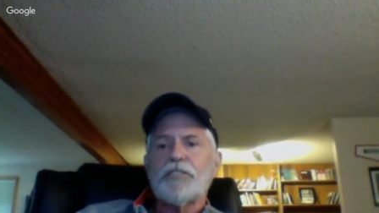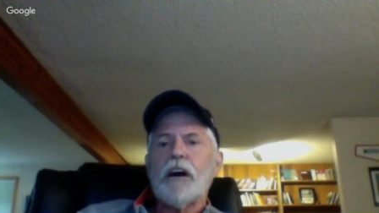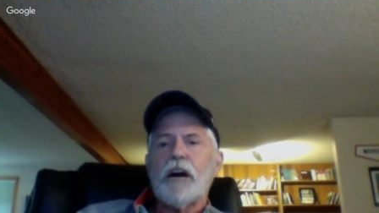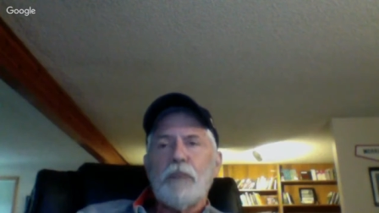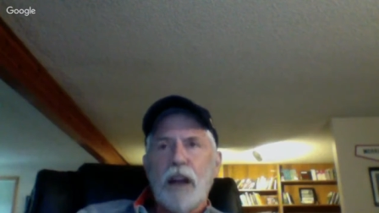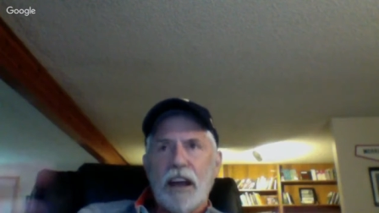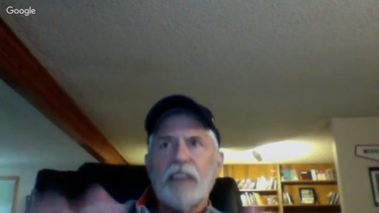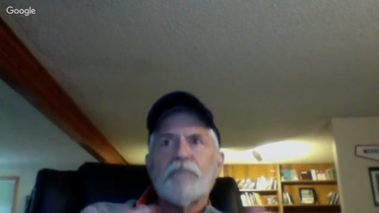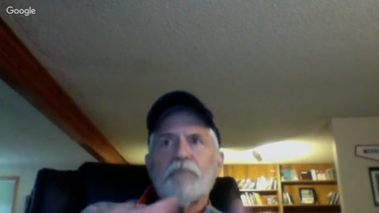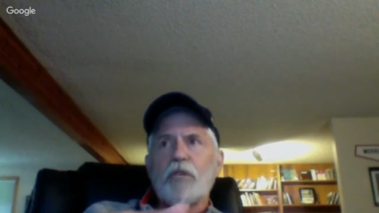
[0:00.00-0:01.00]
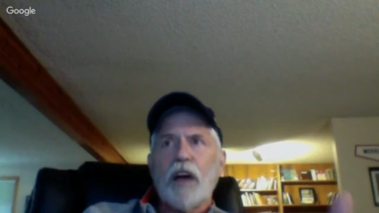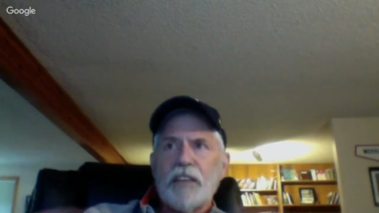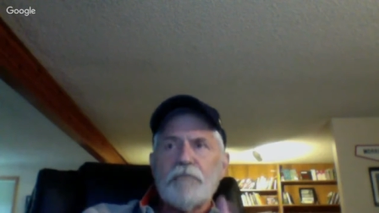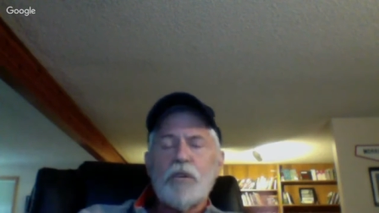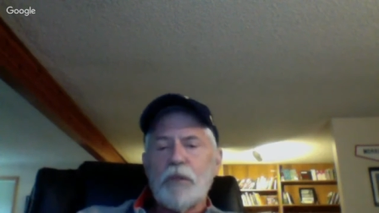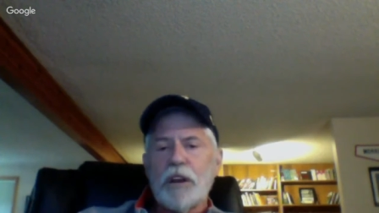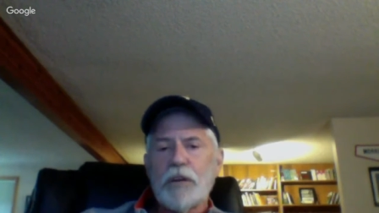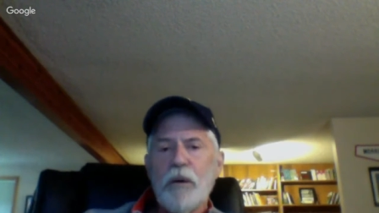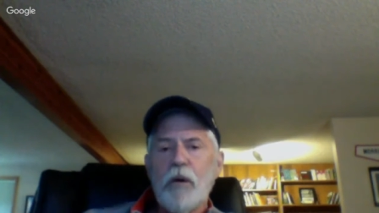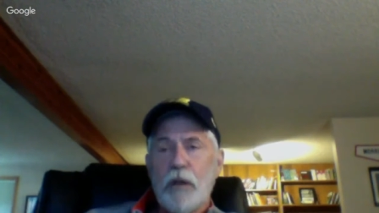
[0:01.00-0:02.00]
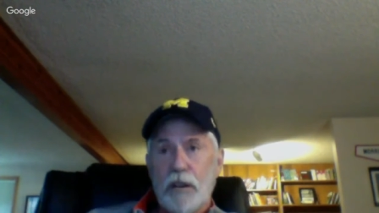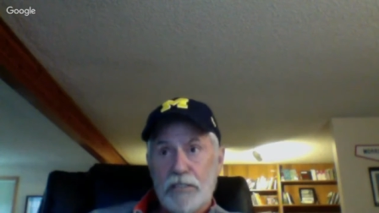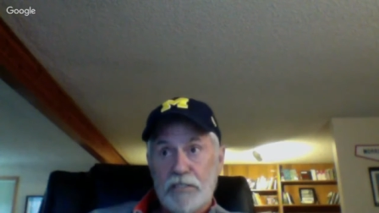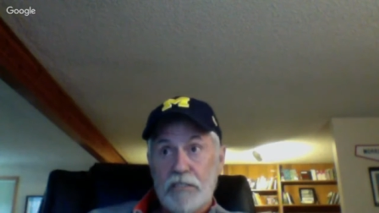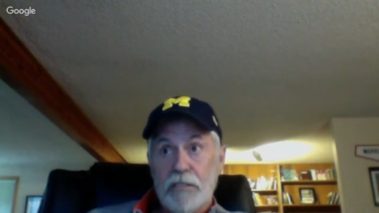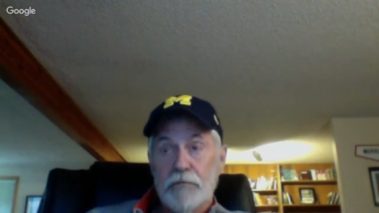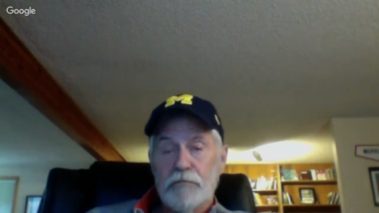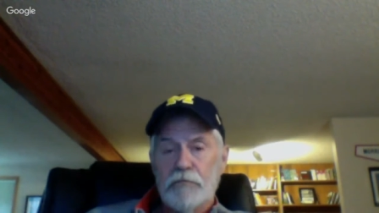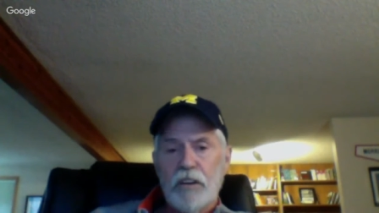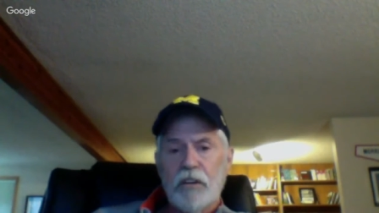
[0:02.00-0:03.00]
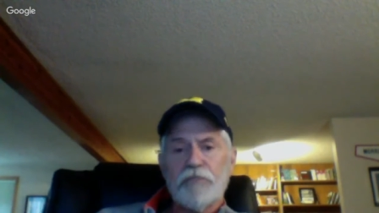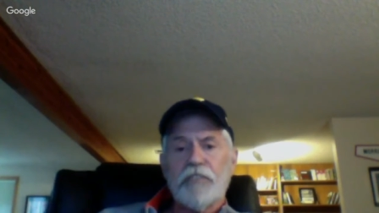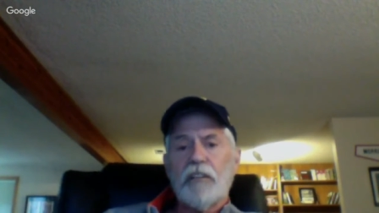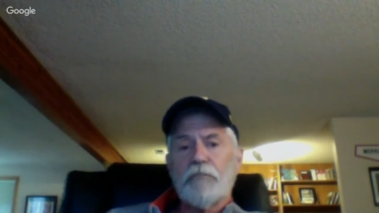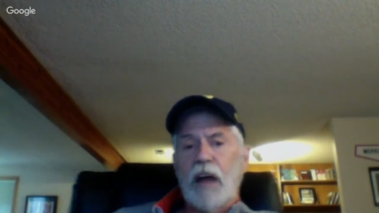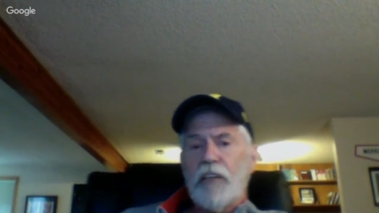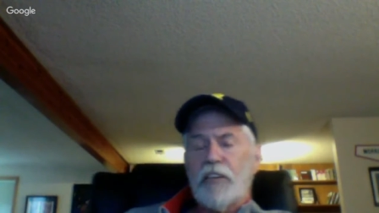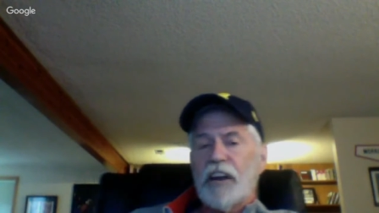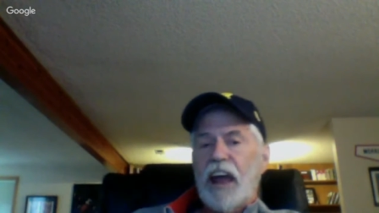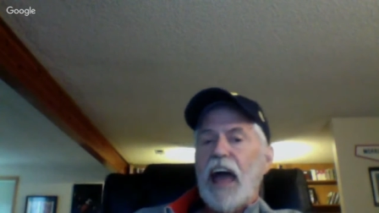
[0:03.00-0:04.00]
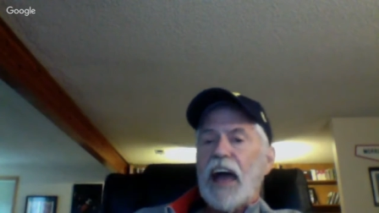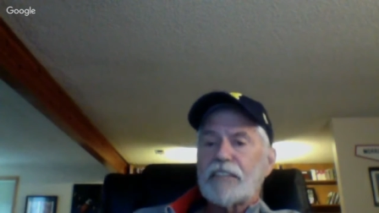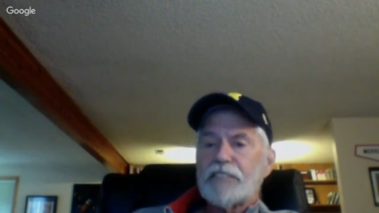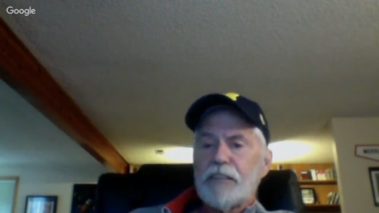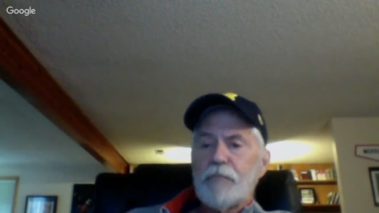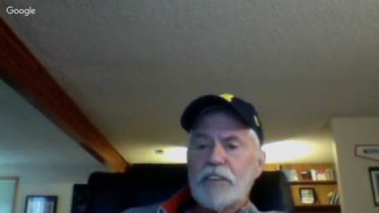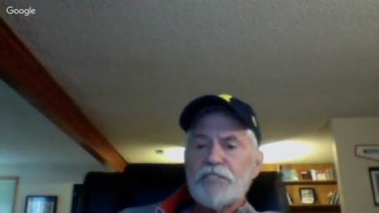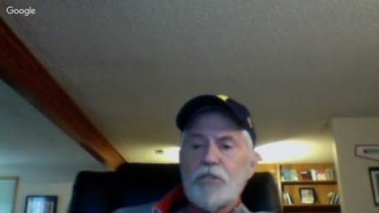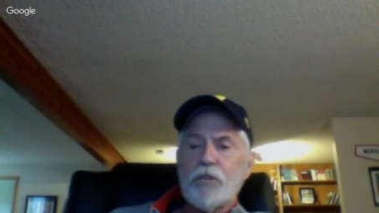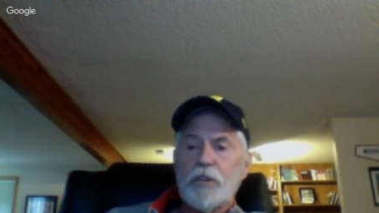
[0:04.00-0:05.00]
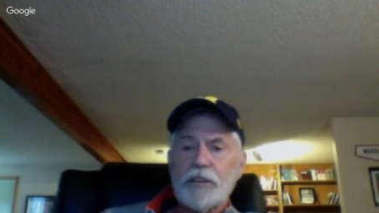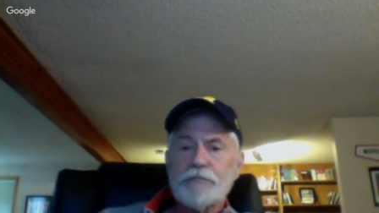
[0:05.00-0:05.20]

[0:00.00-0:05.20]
up, but I give them human components to, you know, for how they're going to act in my story.